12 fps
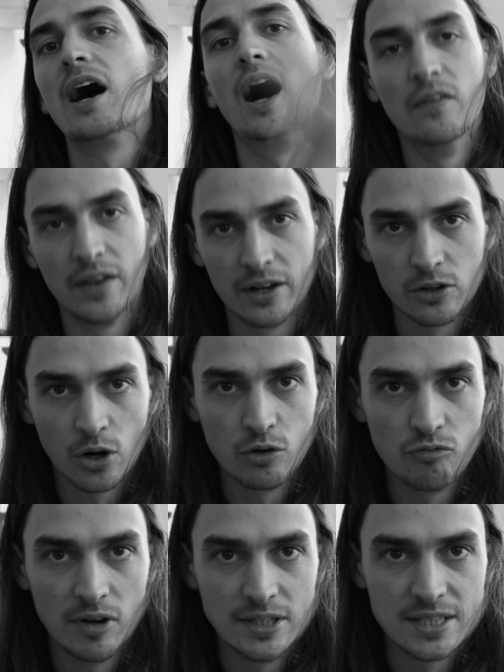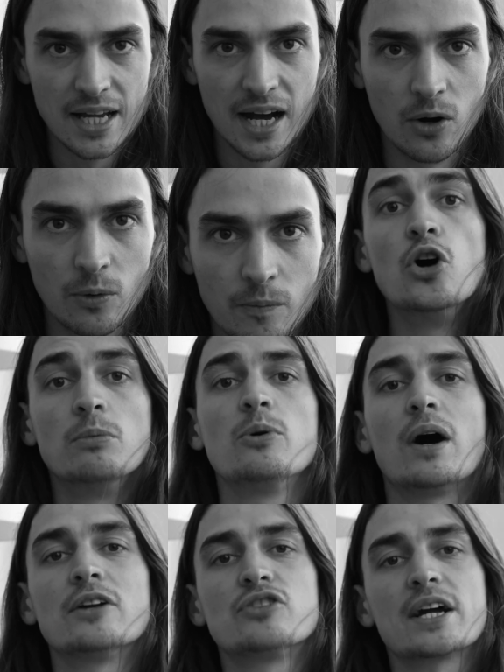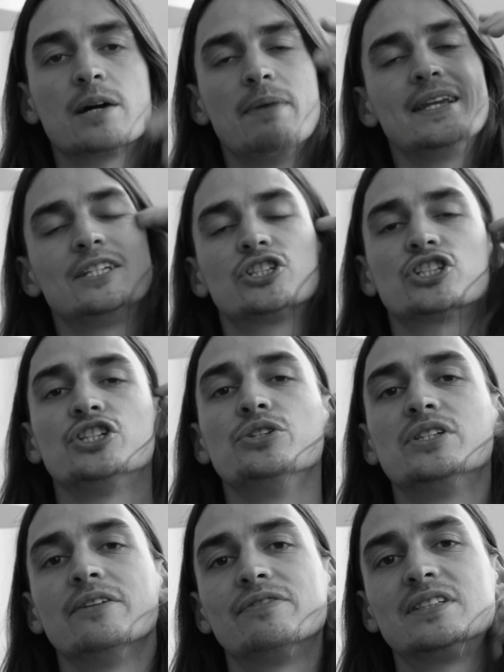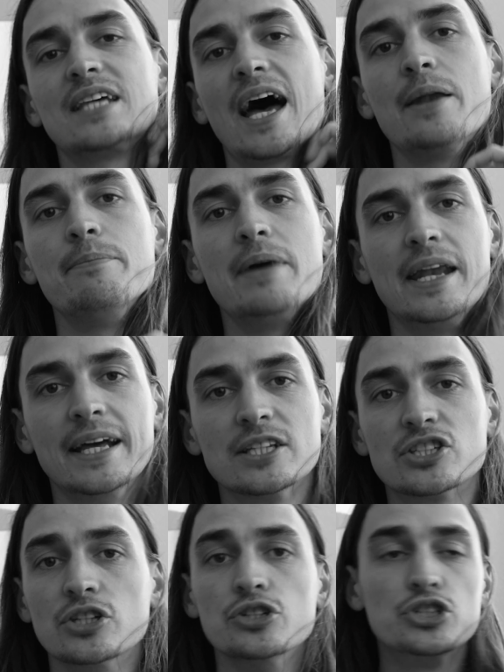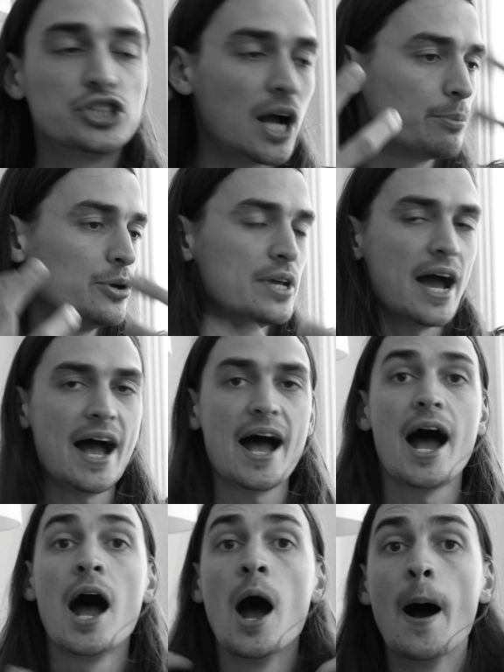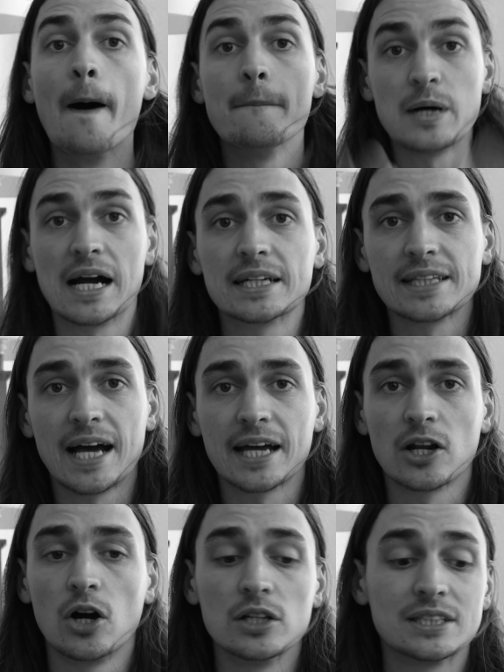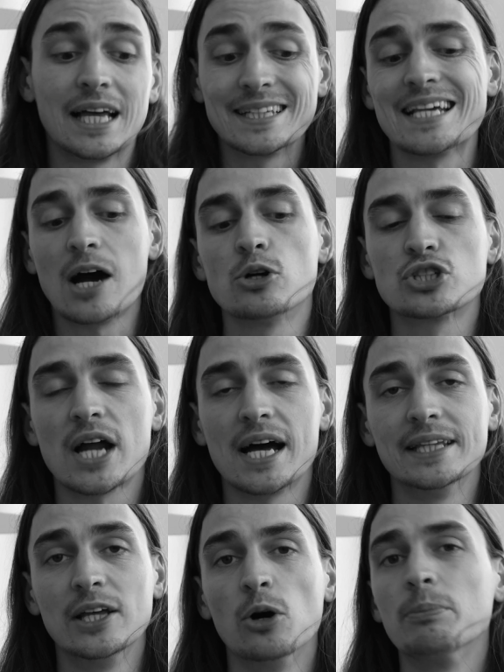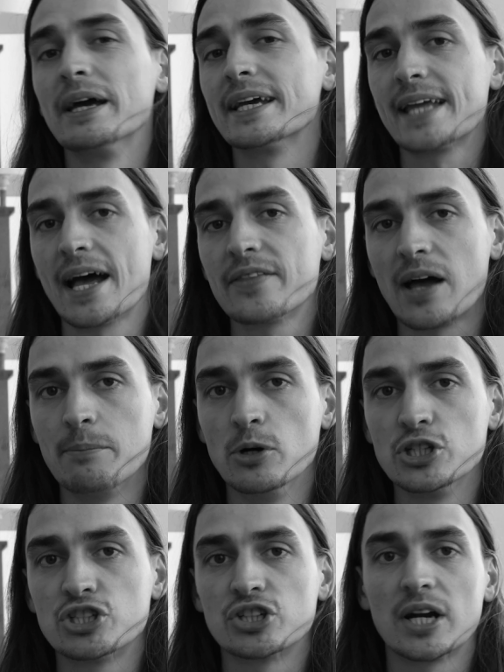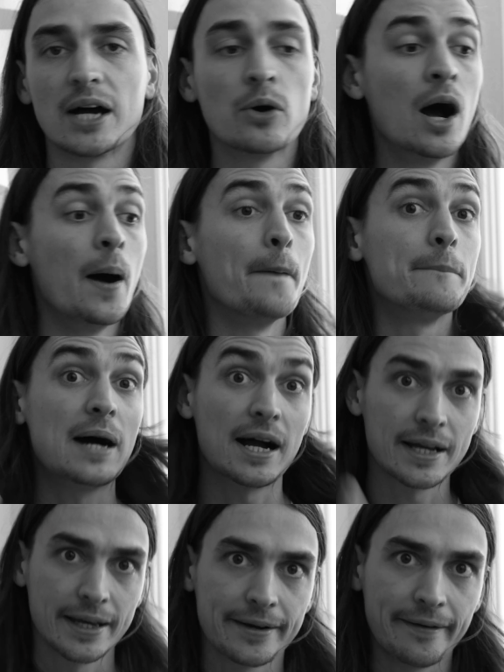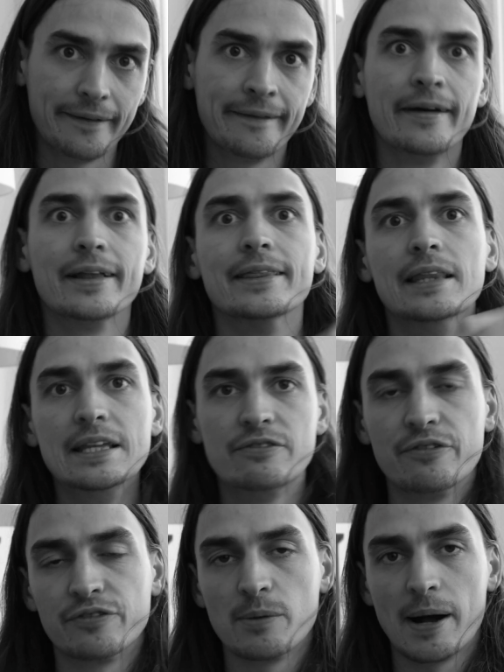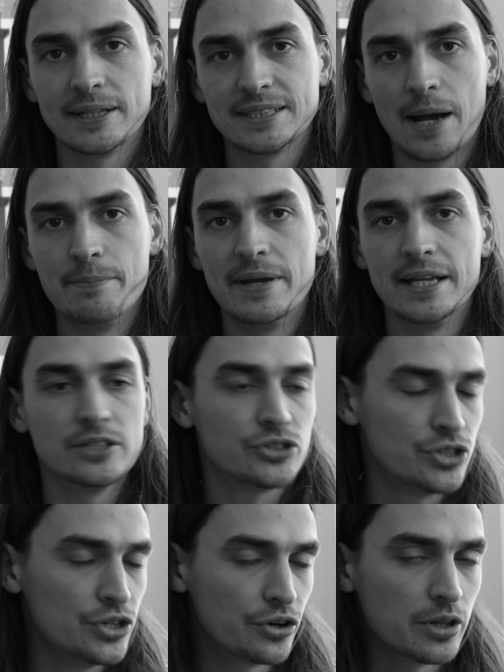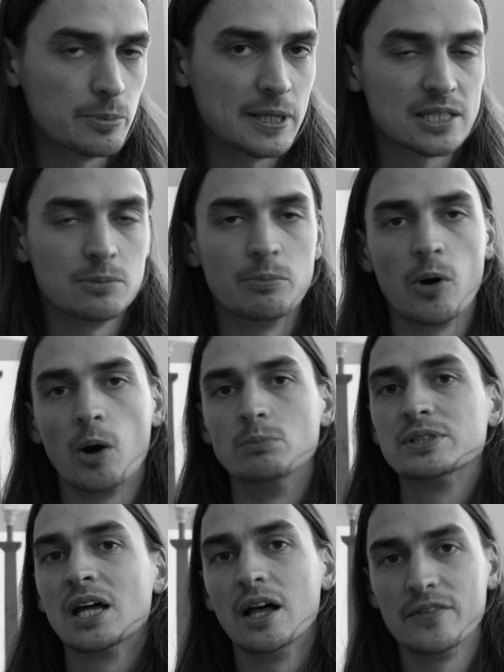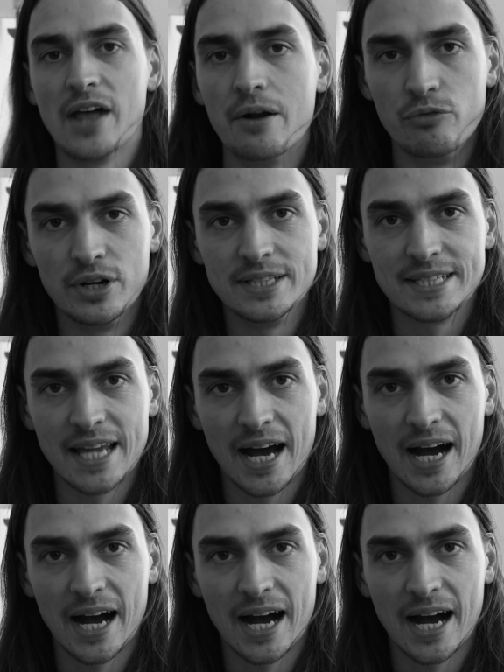and then I'll go and rinse it out. Normally what I'd recommend is just using it for 10 minutes. So you shampoo your hair, bang that on, like towel dry it a little bit, get that moisture out, bang it on, leave it for about 10 minutes, do your other bits and bobs, then rinse it